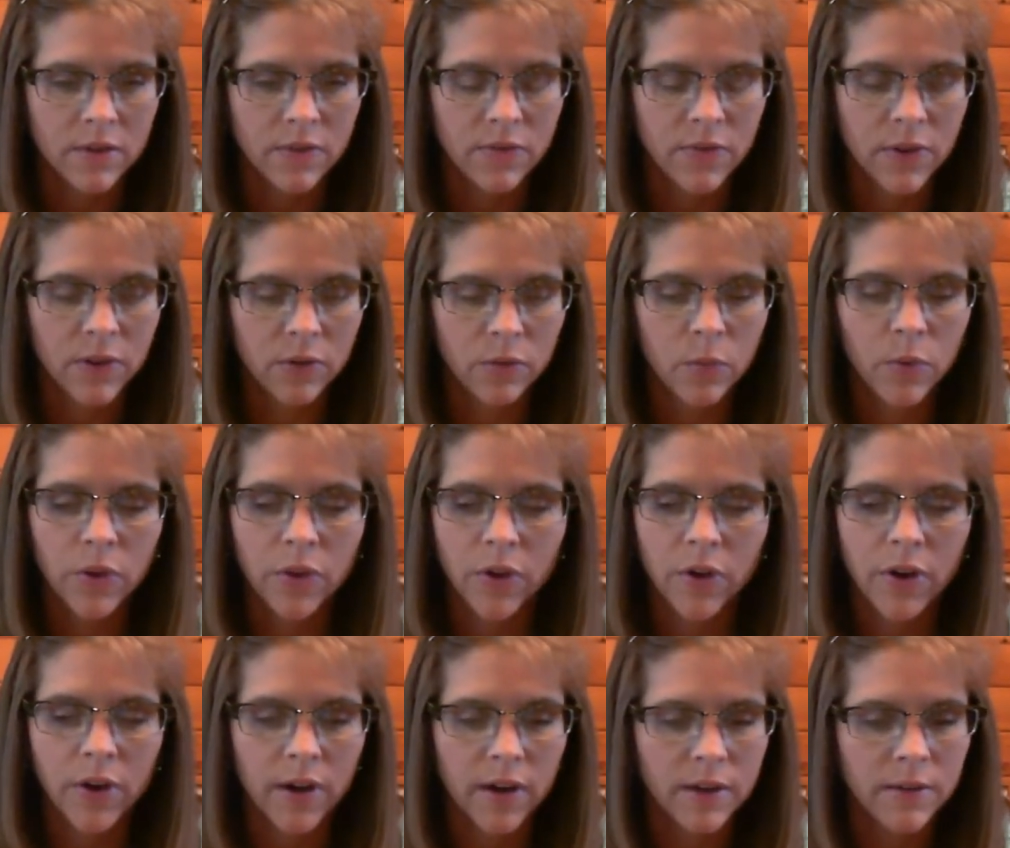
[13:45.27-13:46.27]
with
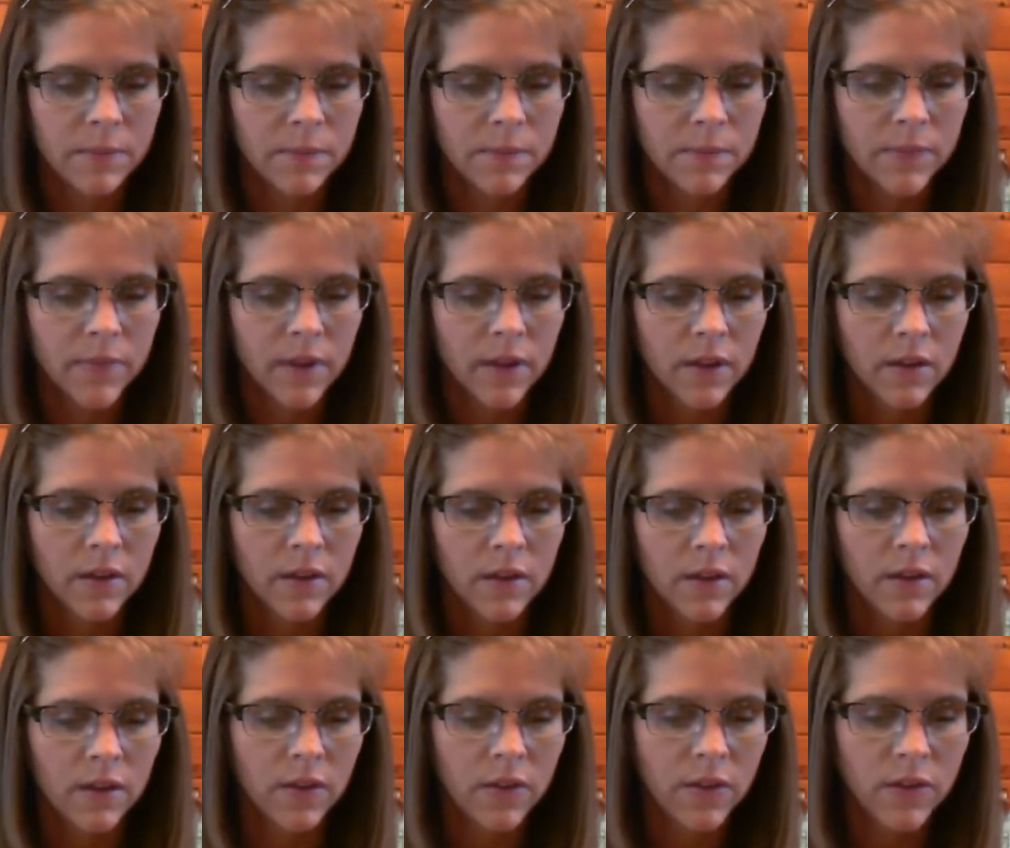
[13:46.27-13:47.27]
God.
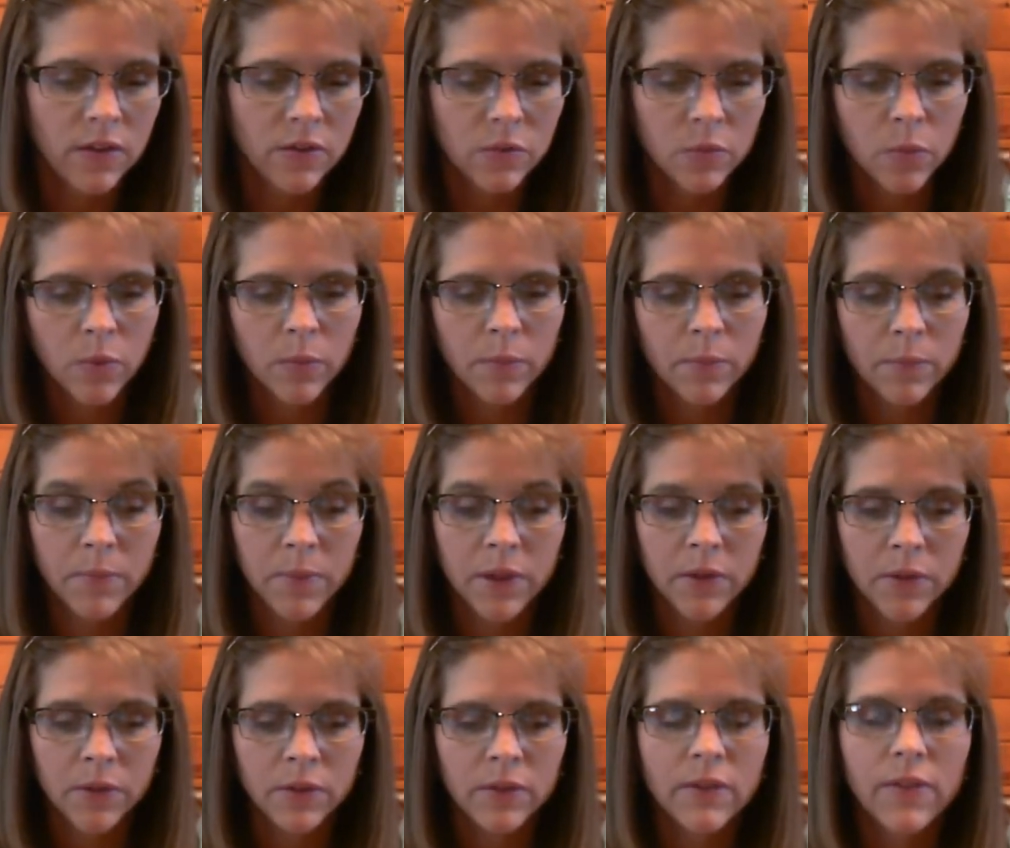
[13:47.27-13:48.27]
This will
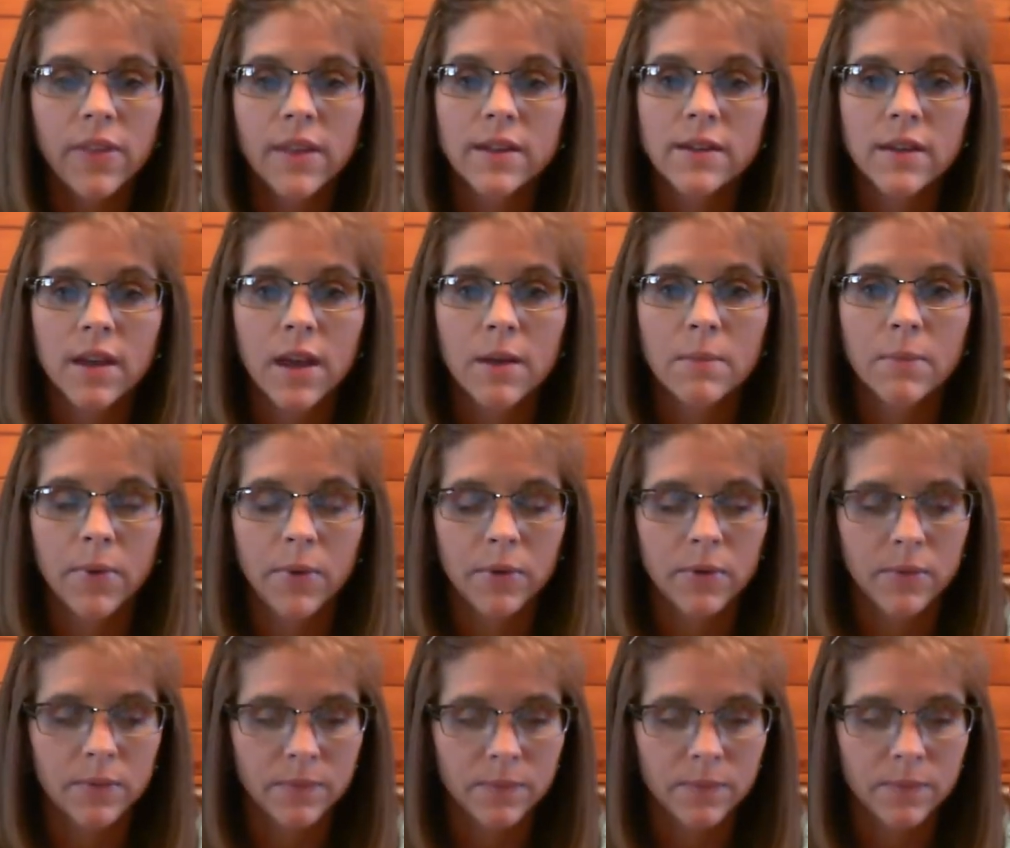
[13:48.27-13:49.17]
build the temple.